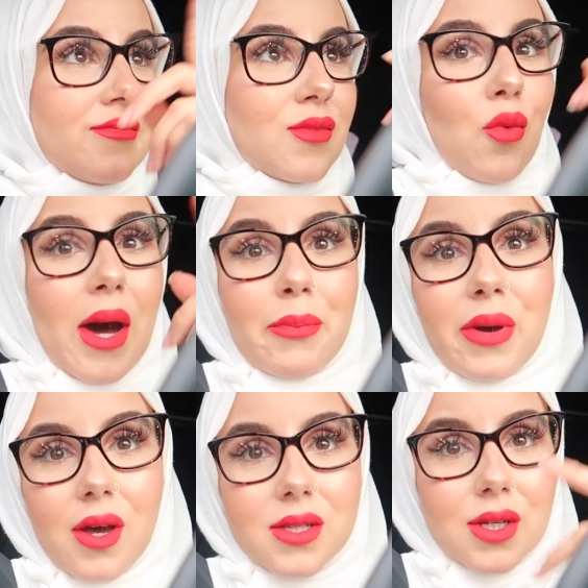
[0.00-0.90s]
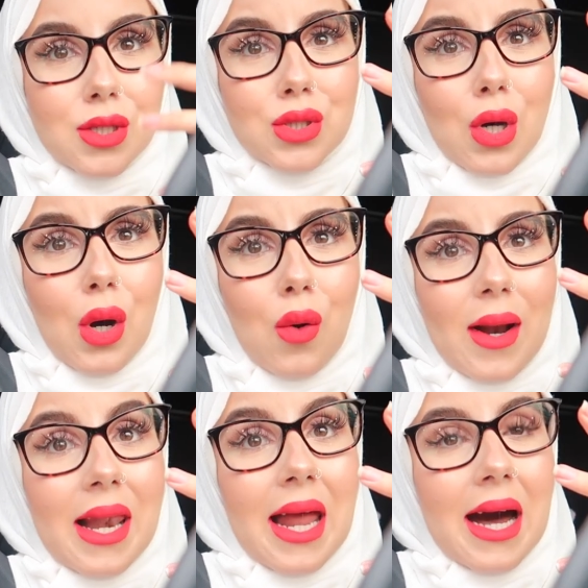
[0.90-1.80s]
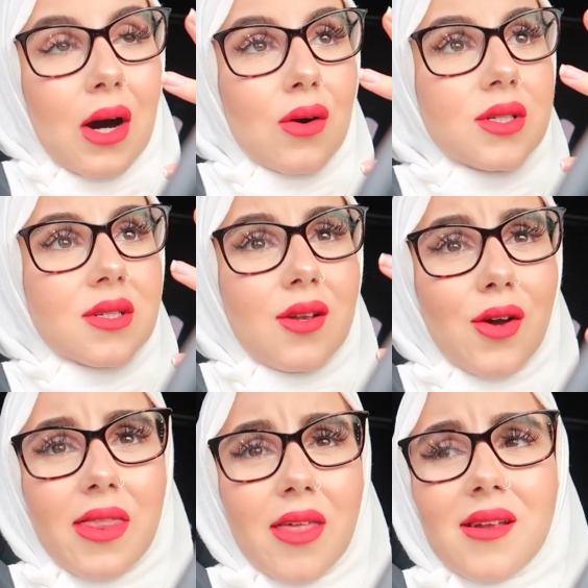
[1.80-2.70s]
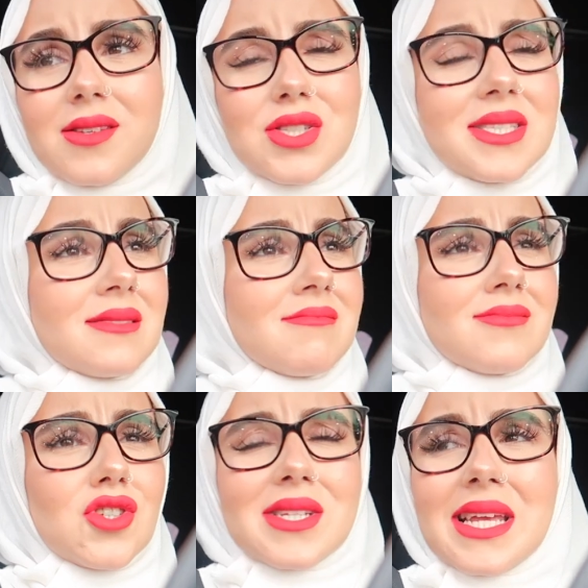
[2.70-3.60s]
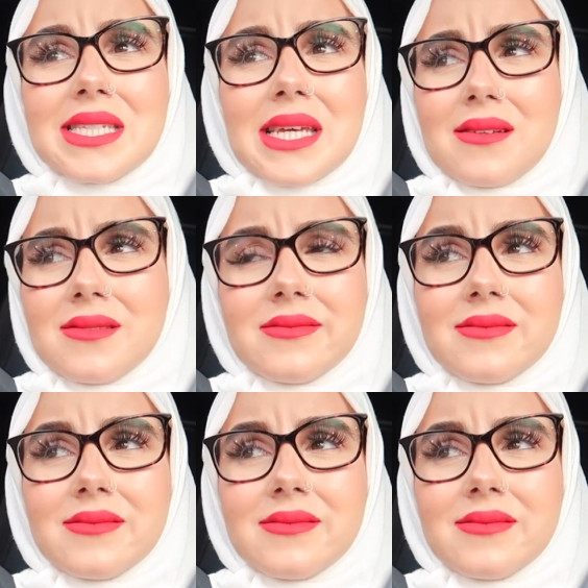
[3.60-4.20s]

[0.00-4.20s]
wipers they're so loud look at just just listen